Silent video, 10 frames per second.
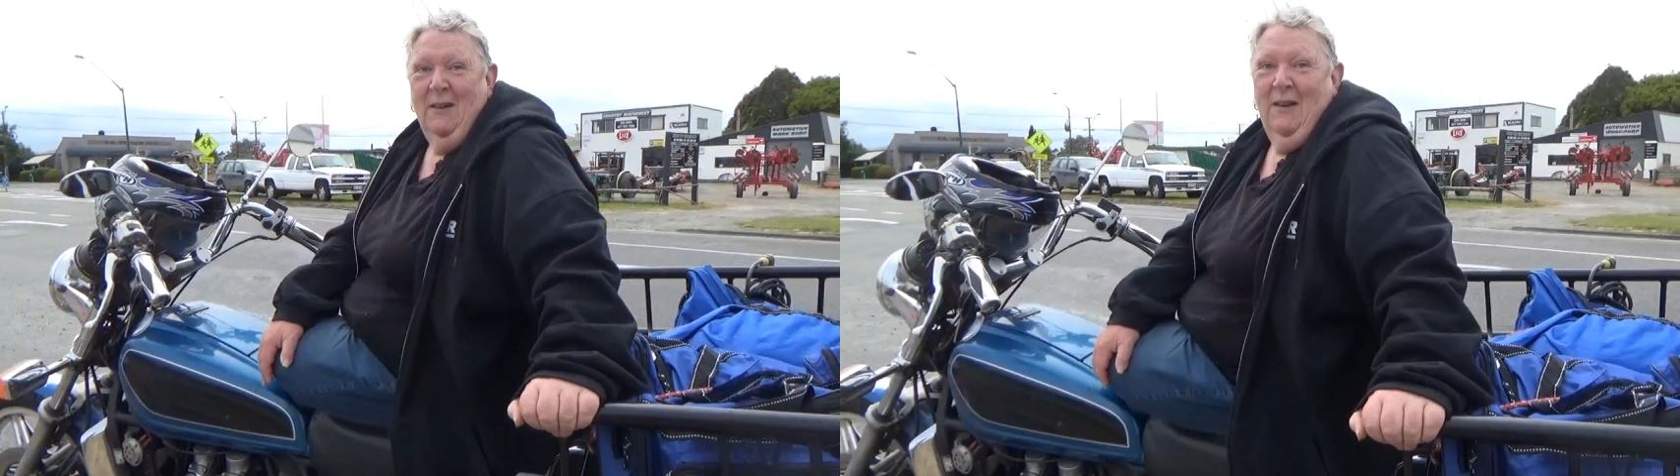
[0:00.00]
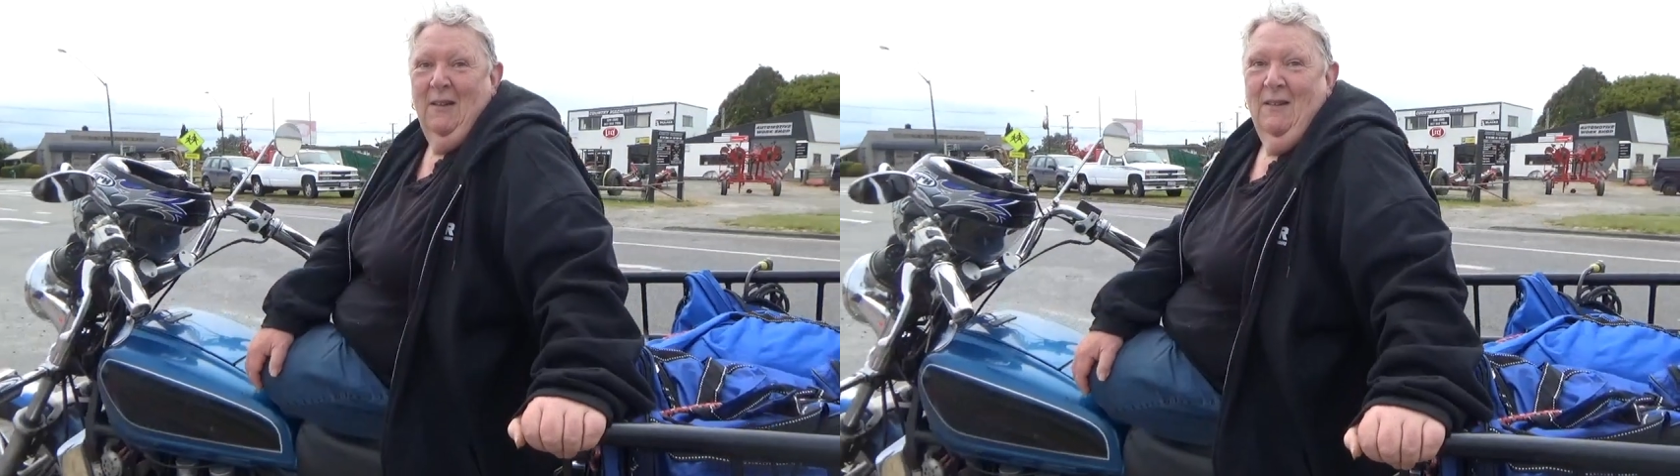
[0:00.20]

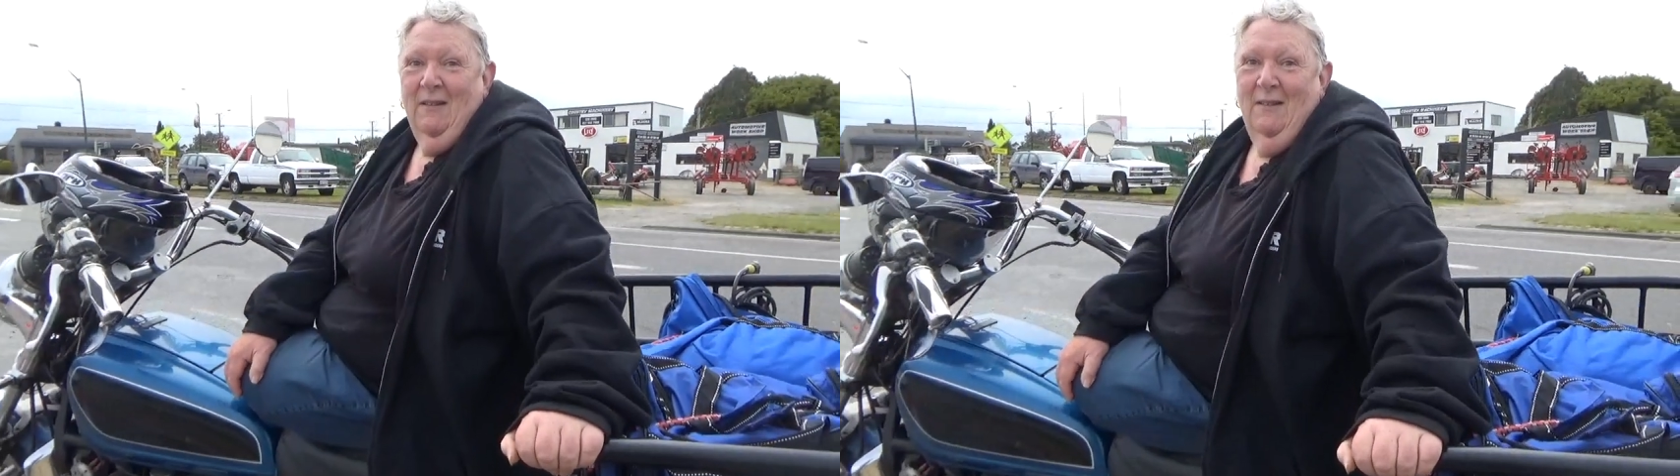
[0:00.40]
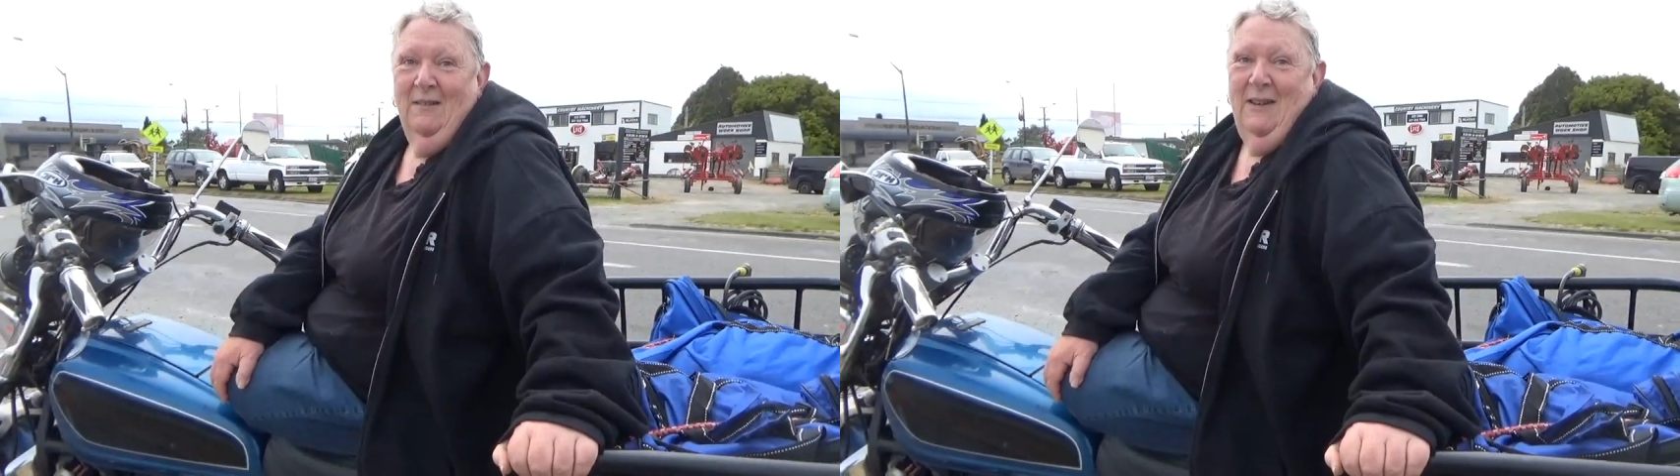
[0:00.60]
But,
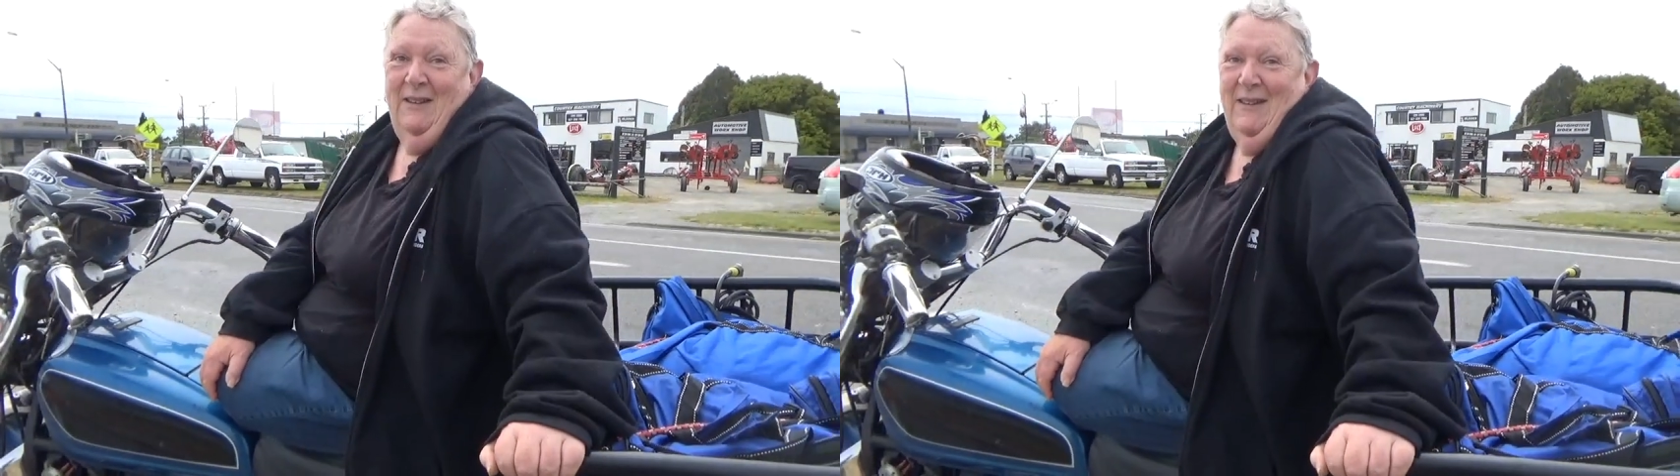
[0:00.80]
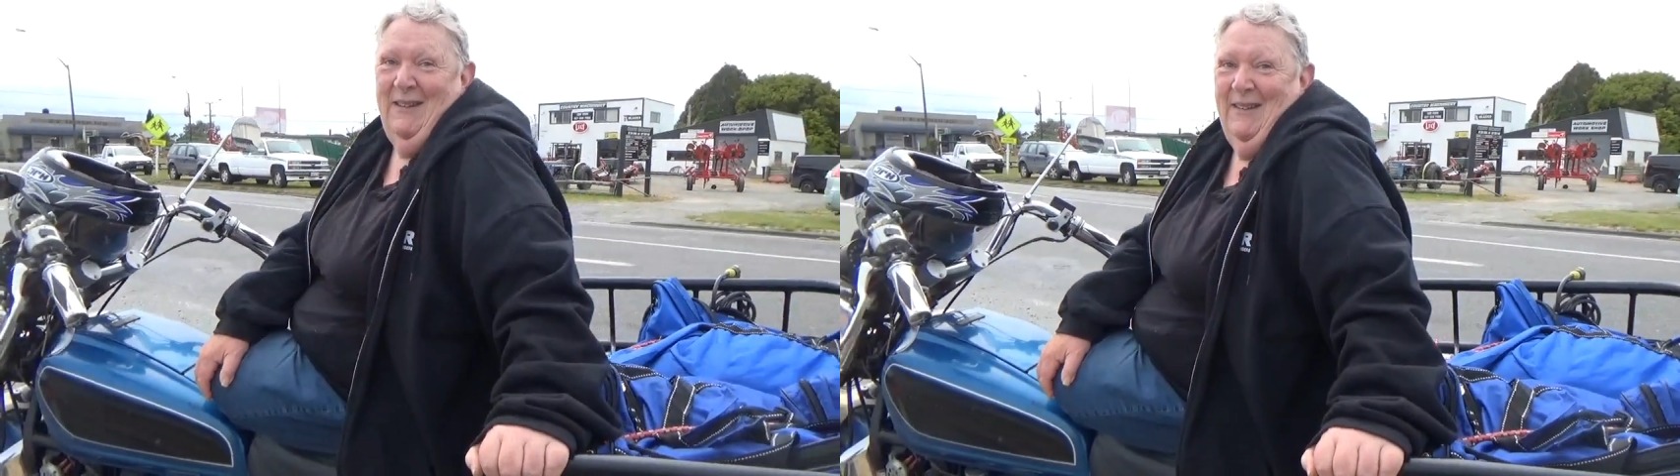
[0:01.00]
oh,
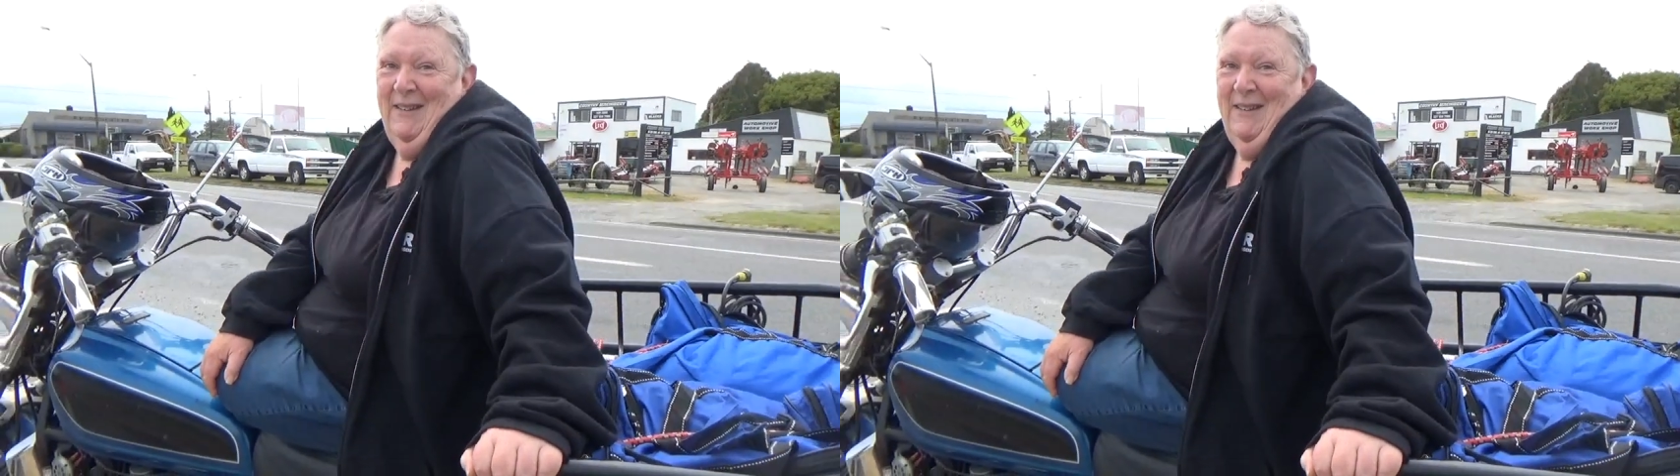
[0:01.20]
yeah.